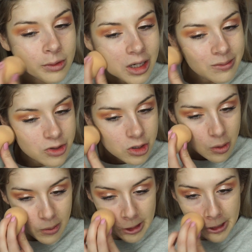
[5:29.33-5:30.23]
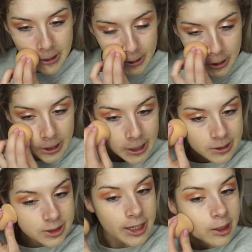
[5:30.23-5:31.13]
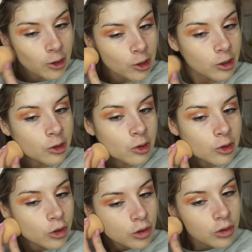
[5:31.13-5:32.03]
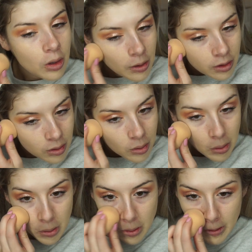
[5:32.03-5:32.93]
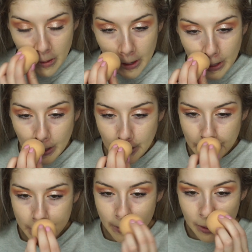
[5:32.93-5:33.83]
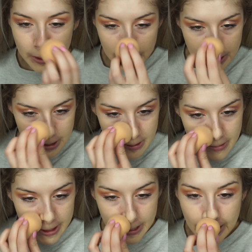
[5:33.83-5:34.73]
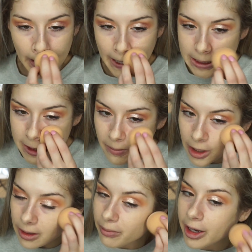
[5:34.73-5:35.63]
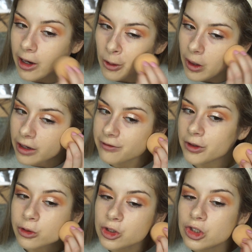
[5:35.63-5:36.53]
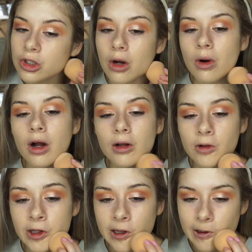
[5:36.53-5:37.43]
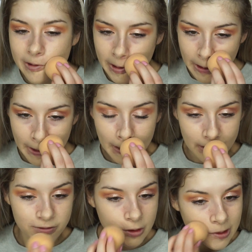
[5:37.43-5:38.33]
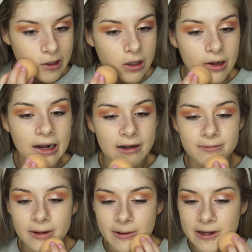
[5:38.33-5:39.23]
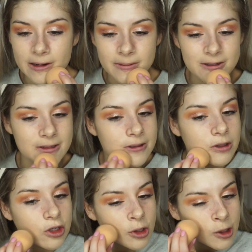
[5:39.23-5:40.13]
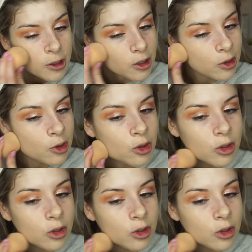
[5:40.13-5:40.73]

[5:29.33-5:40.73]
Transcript: I'm so ready to get tanner. Now that it's summertime, I hate being pale. I feel so ugly. I feel like half my makeup doesn't look good.